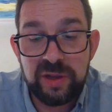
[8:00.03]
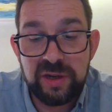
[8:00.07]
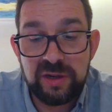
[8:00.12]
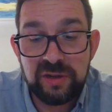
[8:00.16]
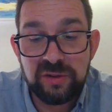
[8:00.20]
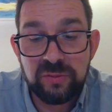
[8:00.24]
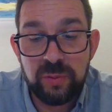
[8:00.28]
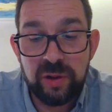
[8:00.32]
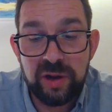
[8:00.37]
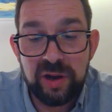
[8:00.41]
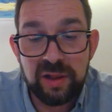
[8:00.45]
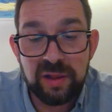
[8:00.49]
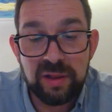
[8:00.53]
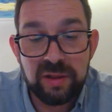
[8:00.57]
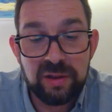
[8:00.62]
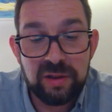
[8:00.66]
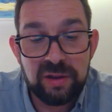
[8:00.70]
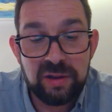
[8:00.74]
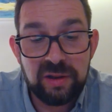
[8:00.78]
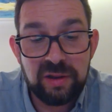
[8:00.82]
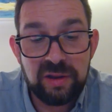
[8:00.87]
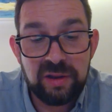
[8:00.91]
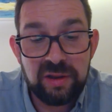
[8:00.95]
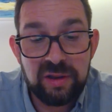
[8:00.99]
been as well.
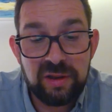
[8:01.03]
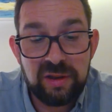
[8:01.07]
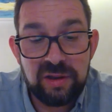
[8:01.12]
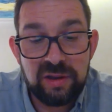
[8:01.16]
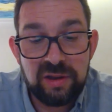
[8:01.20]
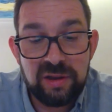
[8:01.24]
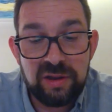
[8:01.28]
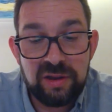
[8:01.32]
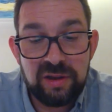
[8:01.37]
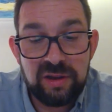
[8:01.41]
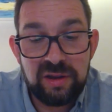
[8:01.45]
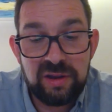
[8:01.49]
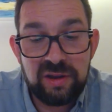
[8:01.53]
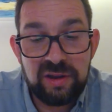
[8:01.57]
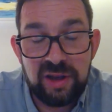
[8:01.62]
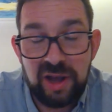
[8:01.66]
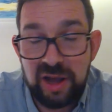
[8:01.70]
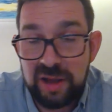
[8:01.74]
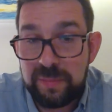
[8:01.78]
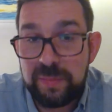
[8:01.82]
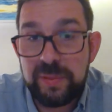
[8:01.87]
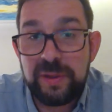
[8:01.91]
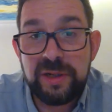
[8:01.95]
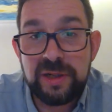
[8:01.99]

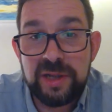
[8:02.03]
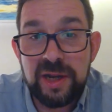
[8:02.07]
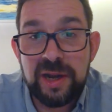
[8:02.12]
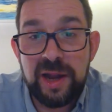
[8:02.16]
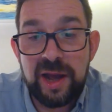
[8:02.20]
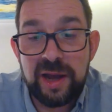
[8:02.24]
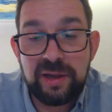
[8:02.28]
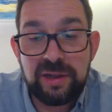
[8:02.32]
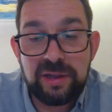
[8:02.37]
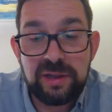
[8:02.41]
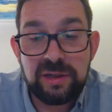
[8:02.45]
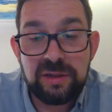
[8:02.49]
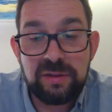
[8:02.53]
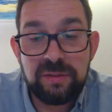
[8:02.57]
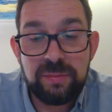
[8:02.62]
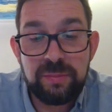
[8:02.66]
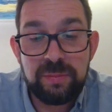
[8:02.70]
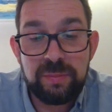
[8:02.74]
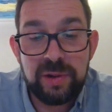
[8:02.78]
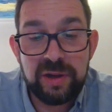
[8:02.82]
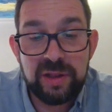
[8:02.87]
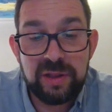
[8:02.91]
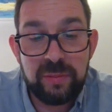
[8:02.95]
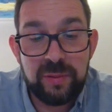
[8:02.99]
I've been delighted
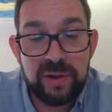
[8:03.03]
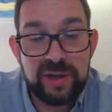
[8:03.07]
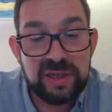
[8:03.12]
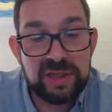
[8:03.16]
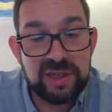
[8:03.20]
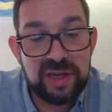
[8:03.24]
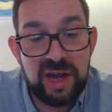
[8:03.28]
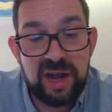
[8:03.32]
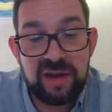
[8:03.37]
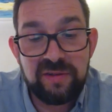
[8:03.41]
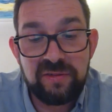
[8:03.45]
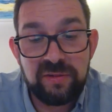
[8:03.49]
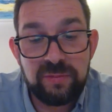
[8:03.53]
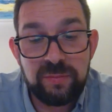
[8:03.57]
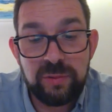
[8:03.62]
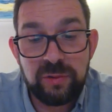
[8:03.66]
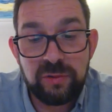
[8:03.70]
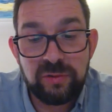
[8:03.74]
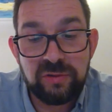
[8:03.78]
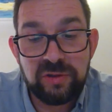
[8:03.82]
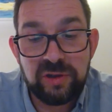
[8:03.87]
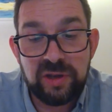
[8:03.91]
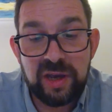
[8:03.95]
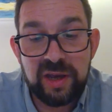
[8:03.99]
by the way staff have
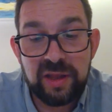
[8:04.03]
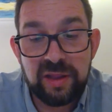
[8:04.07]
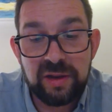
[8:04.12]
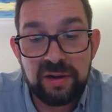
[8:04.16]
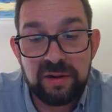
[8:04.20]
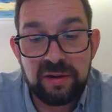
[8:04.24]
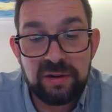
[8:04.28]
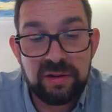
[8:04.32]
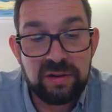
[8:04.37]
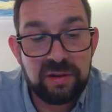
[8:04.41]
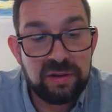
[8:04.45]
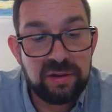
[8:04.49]
pulled together.